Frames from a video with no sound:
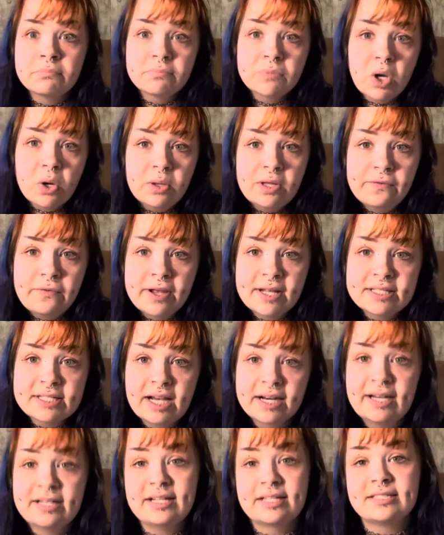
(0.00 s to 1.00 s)
OnlyFans
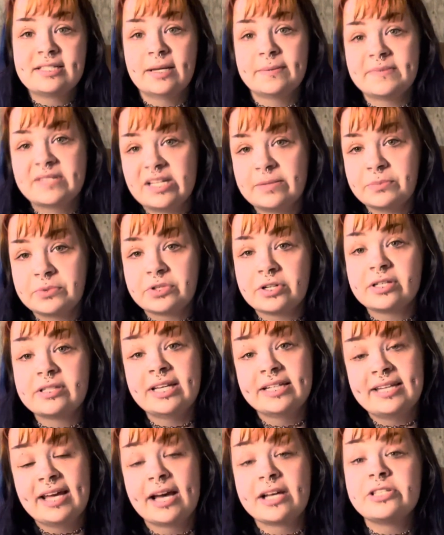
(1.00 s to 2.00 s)
kind of does something similar.
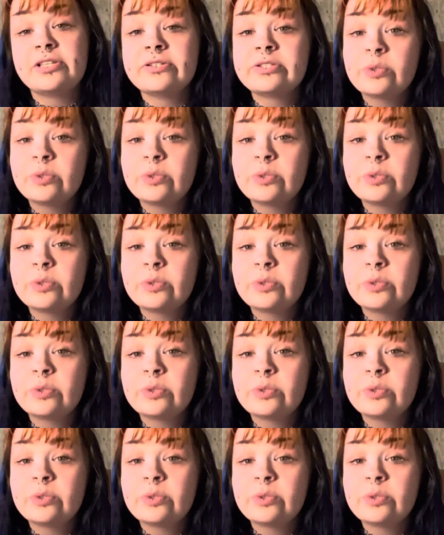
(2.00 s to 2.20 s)
They tax you